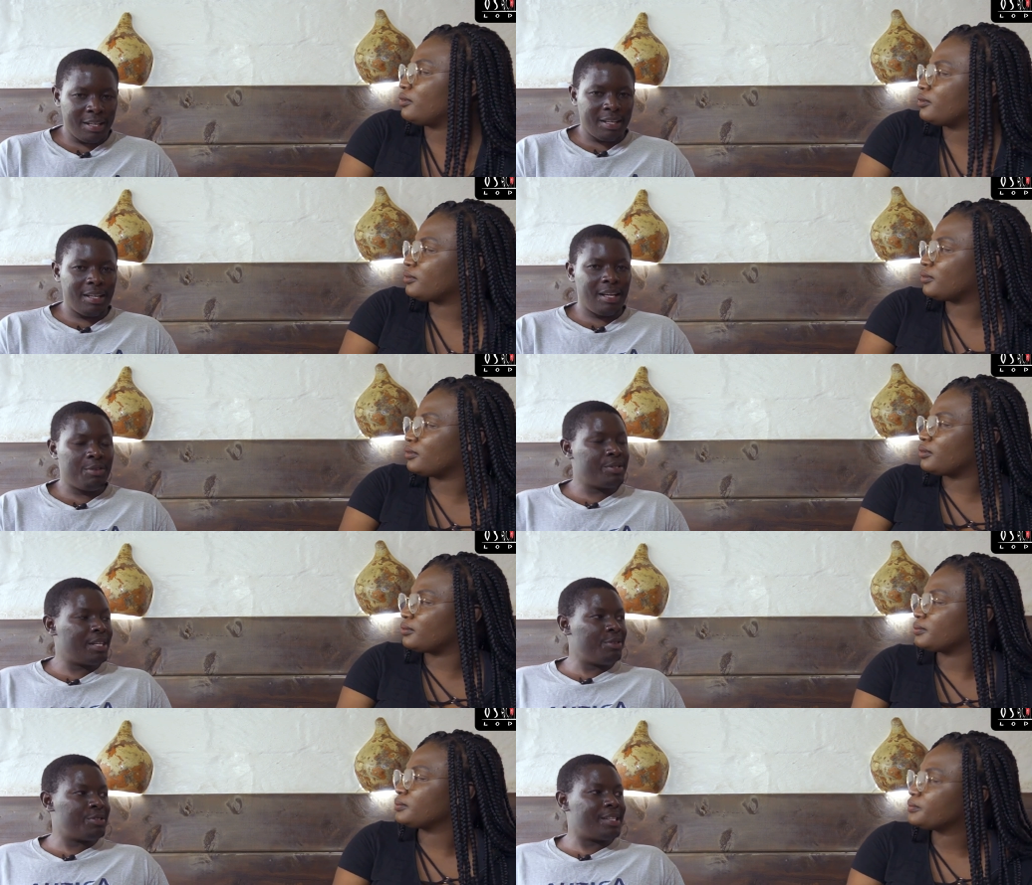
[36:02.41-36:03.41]
Speaker 1: uh, how's
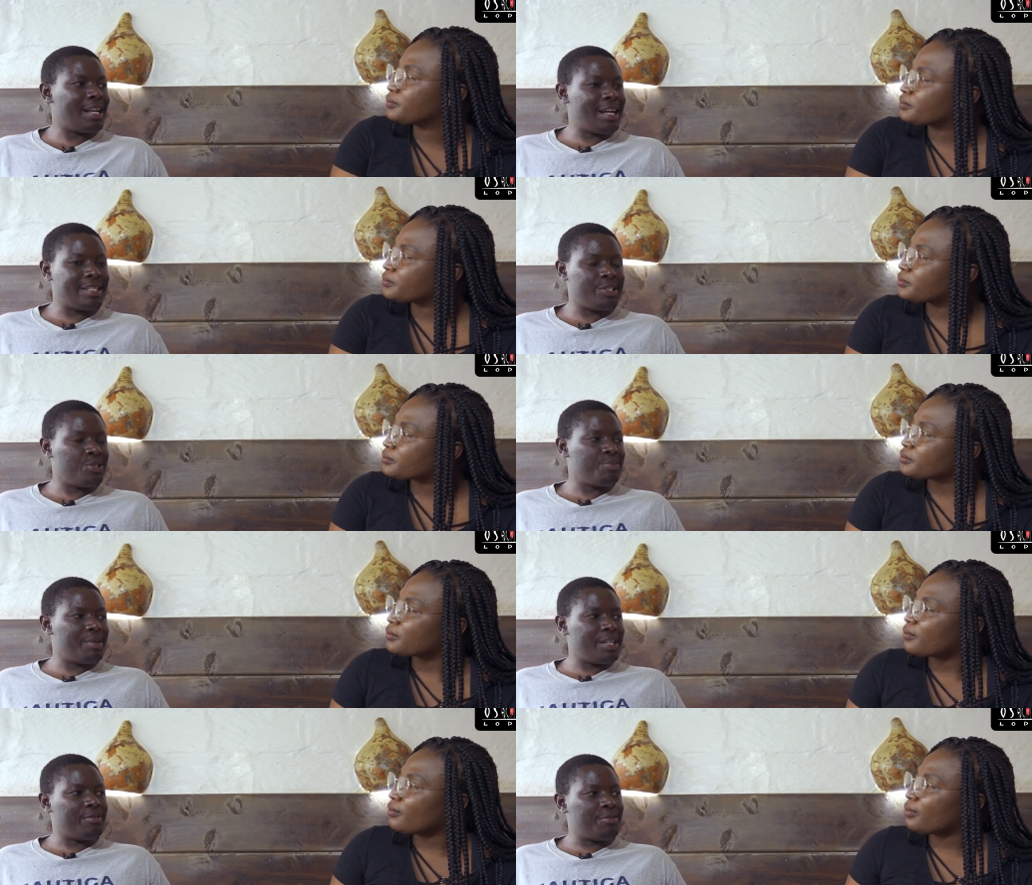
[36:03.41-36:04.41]
how's the attitude
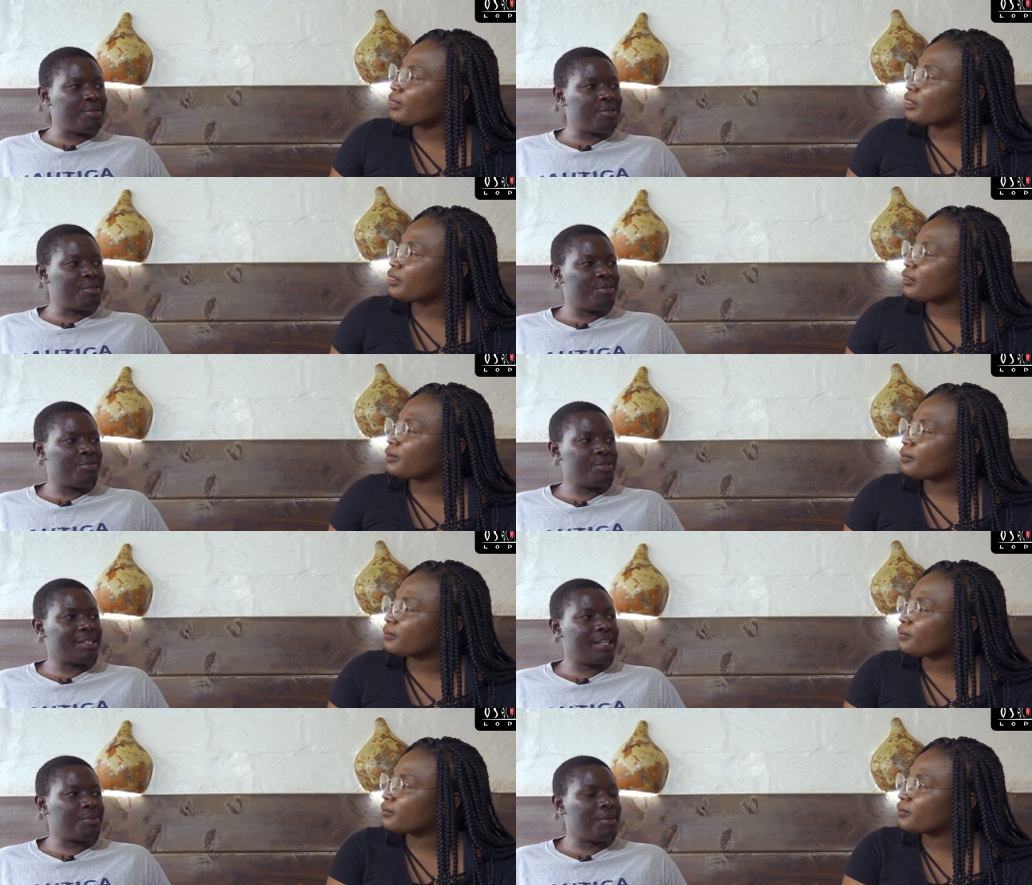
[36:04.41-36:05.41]
been for for
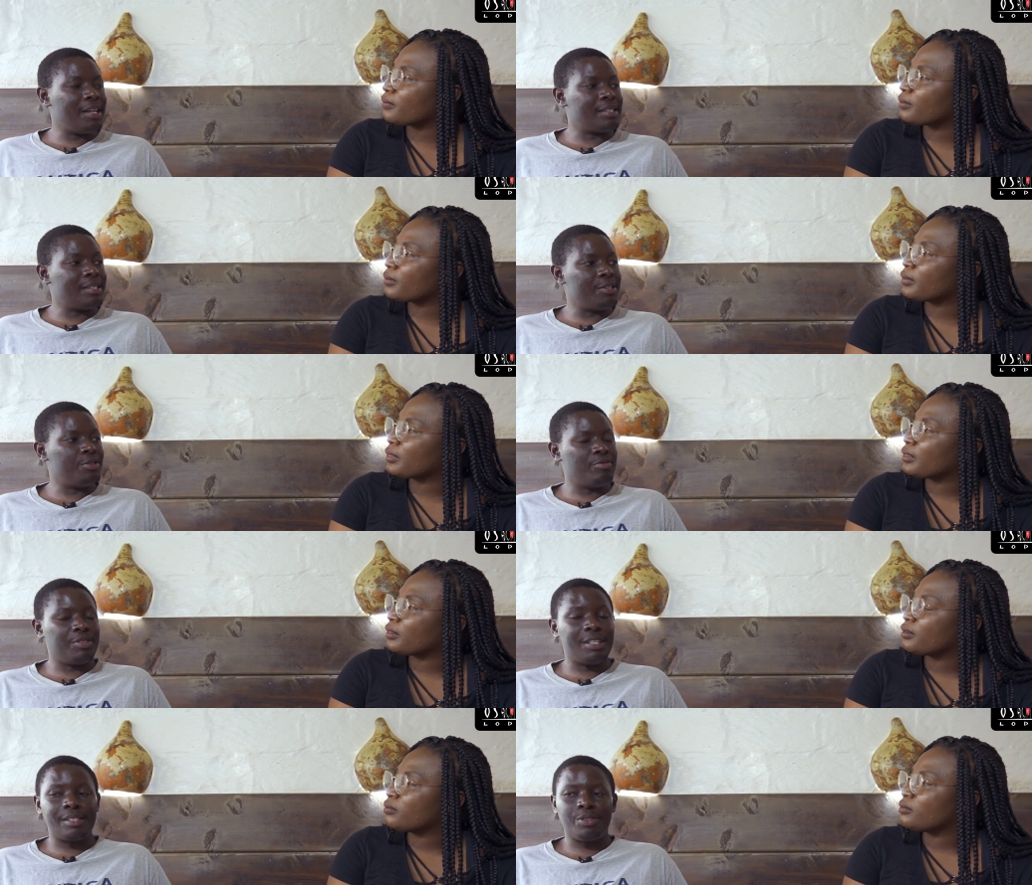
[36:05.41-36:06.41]
such players that you
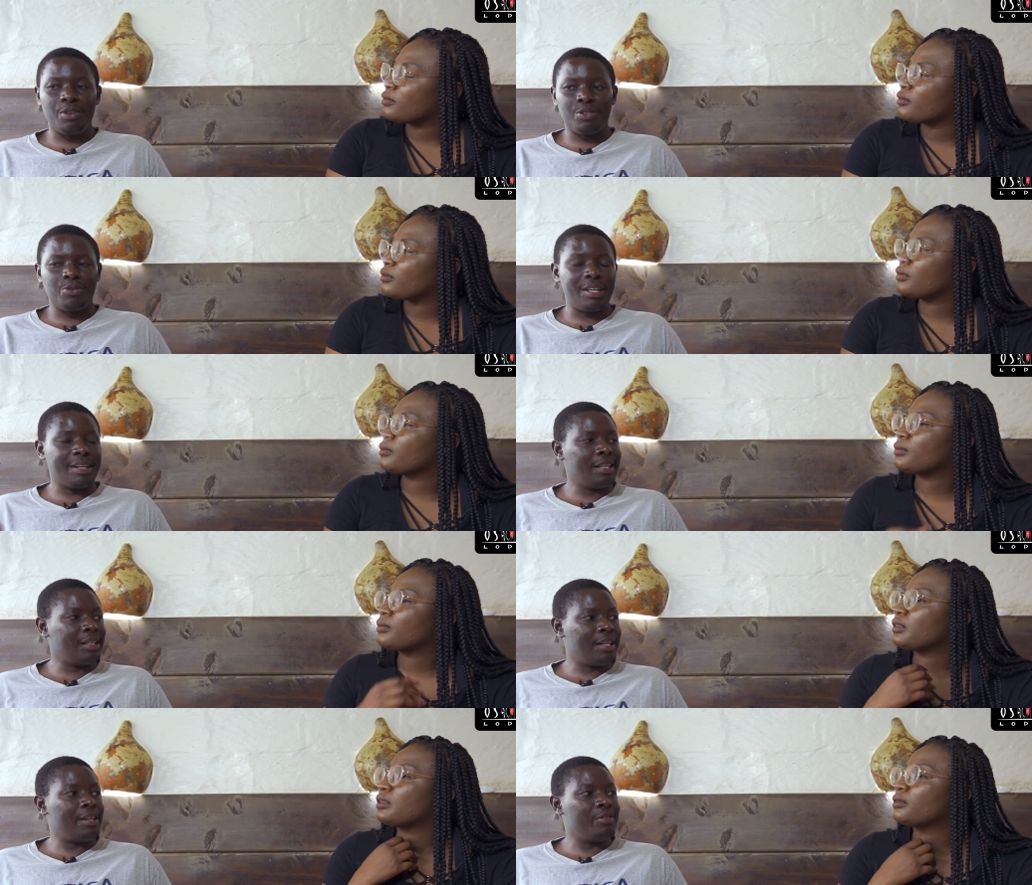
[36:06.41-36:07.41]
just talked to
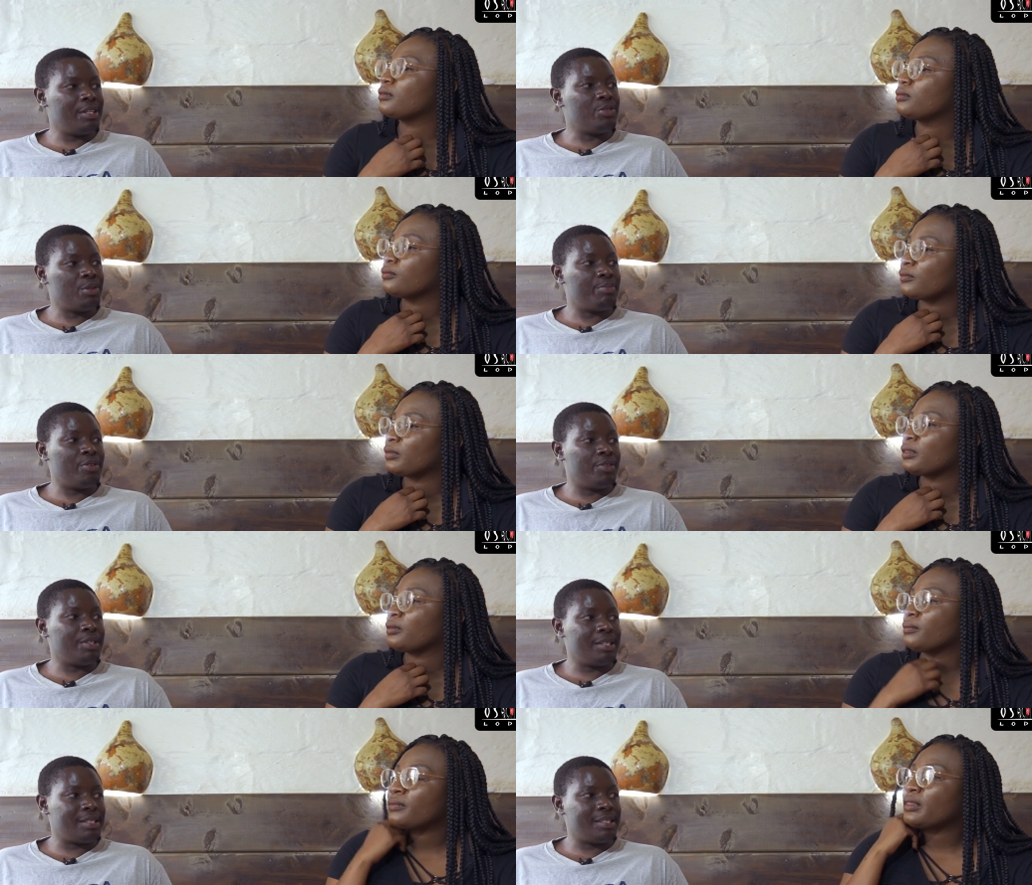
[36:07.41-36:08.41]
directly? Hey, you need to improve
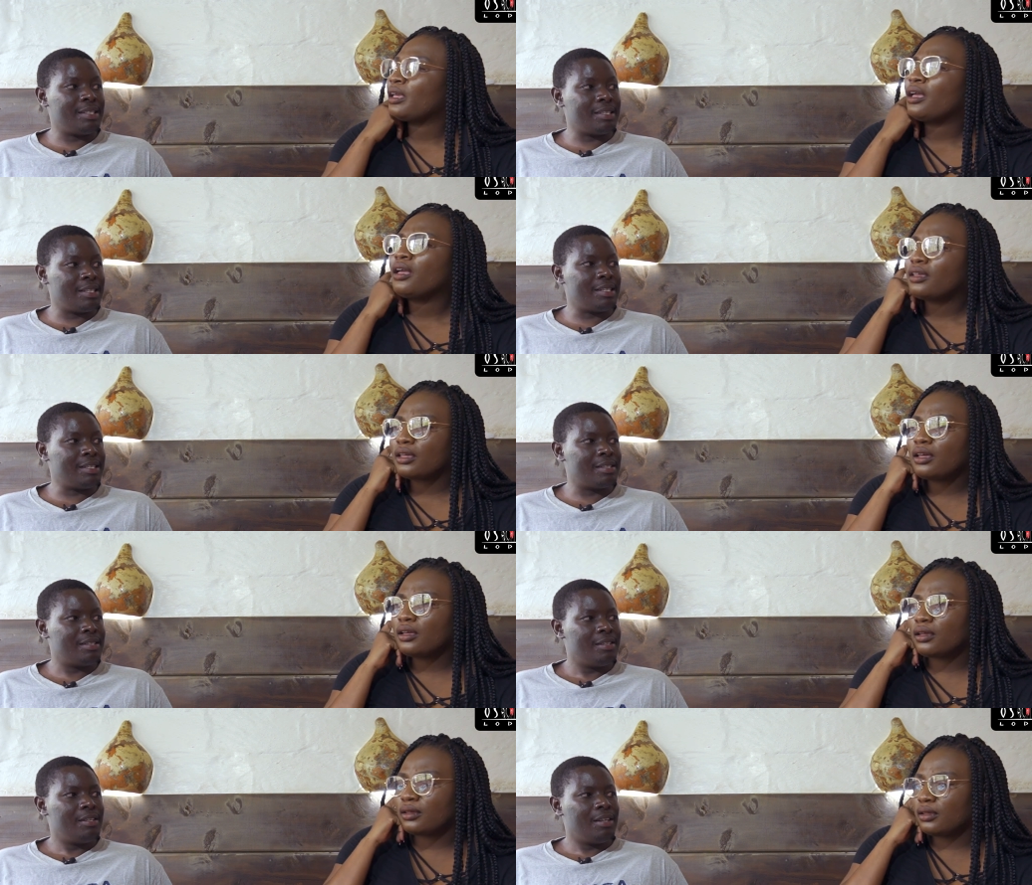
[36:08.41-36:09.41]
on this and this and this.
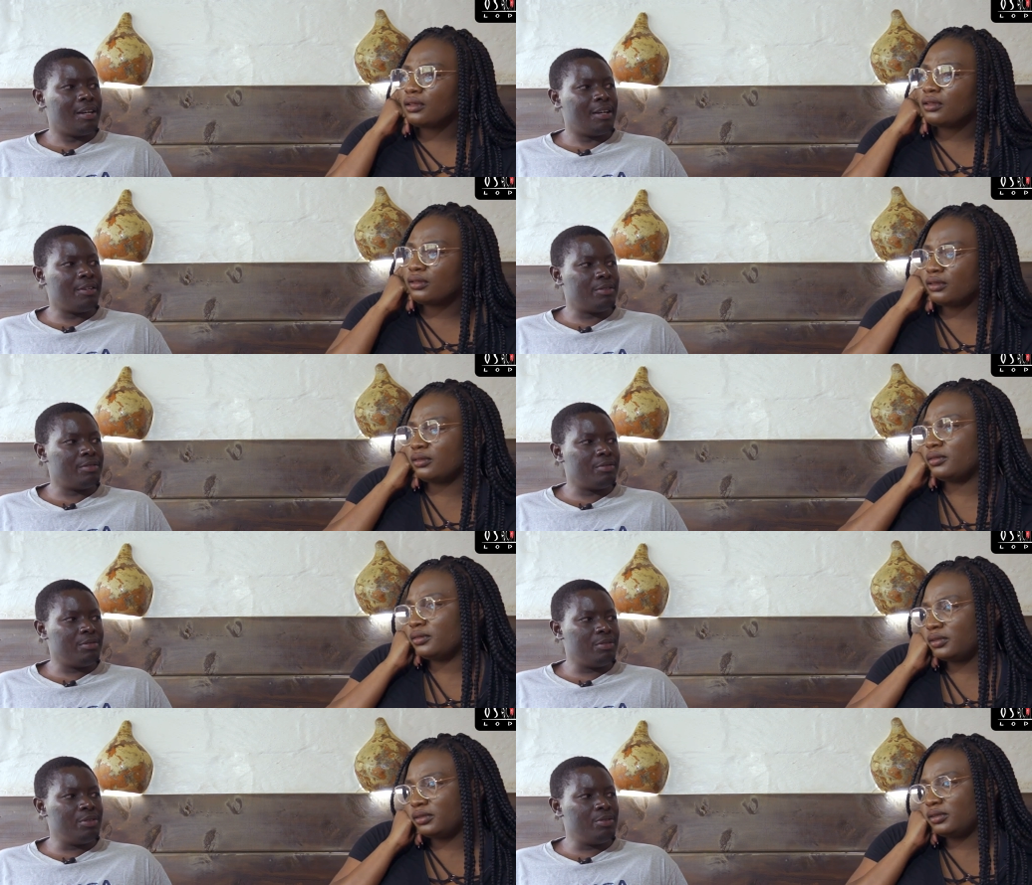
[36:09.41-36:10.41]
Uh,
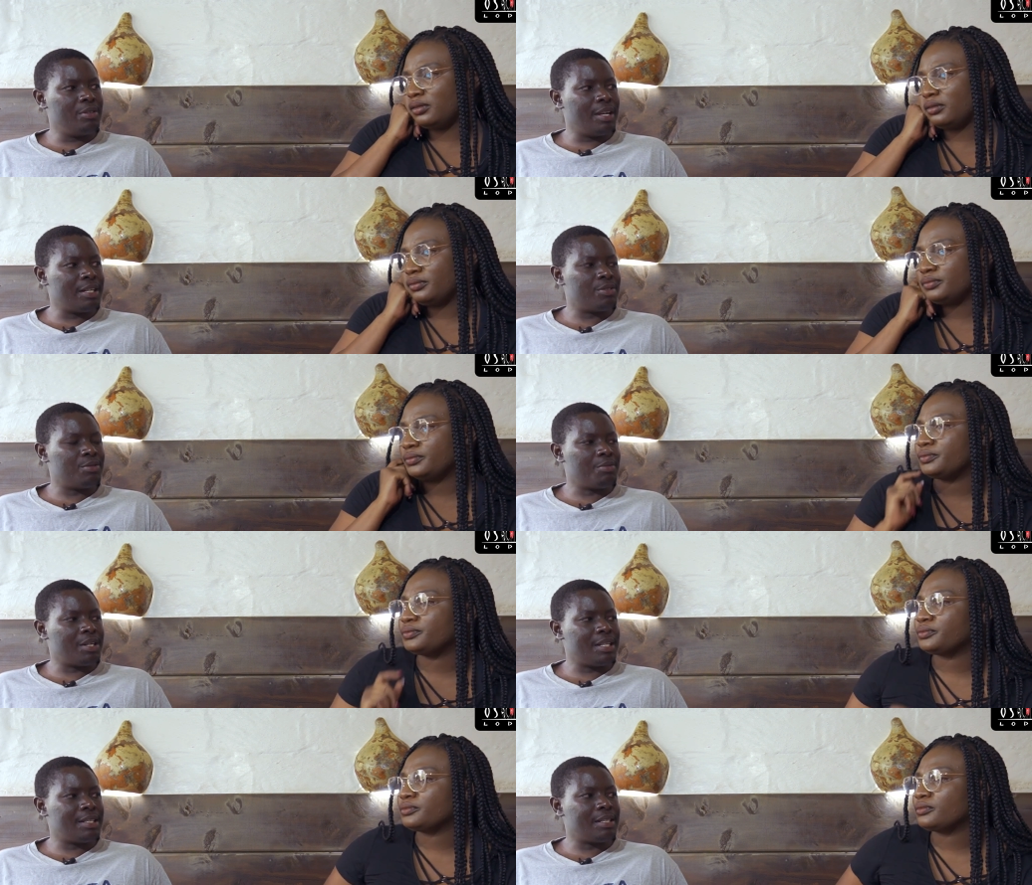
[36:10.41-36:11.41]
do you get to
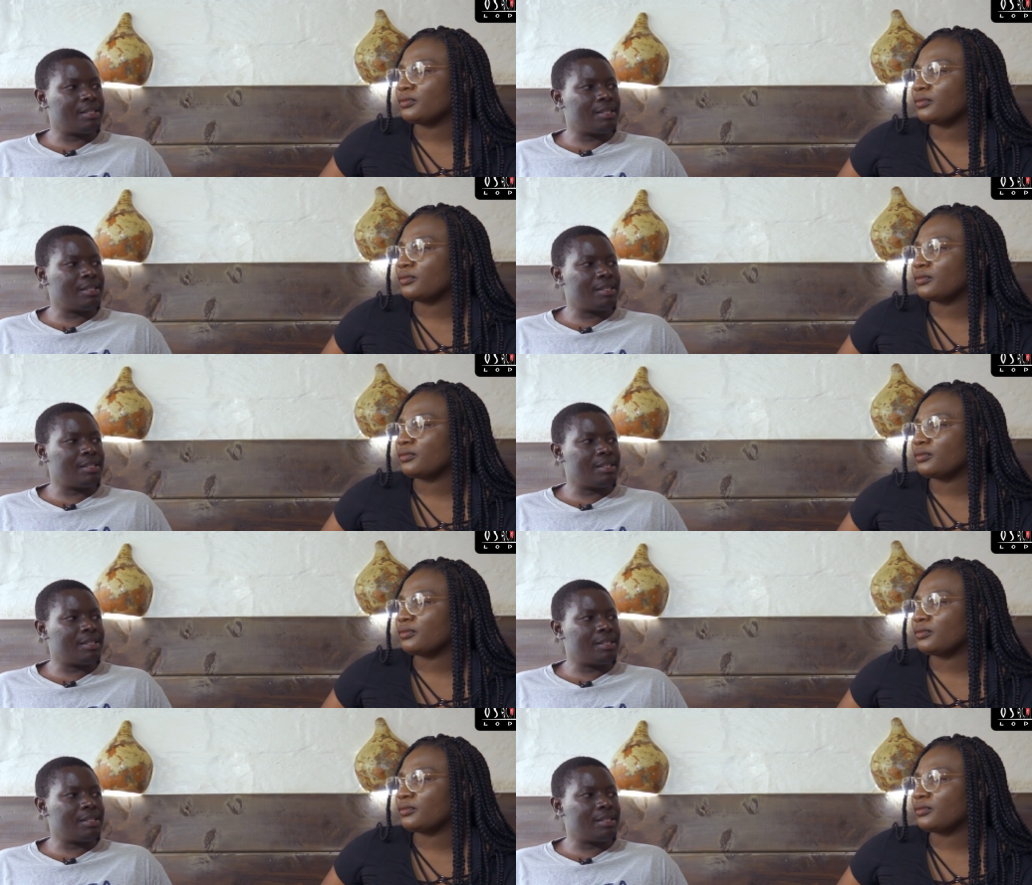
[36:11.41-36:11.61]
monitor and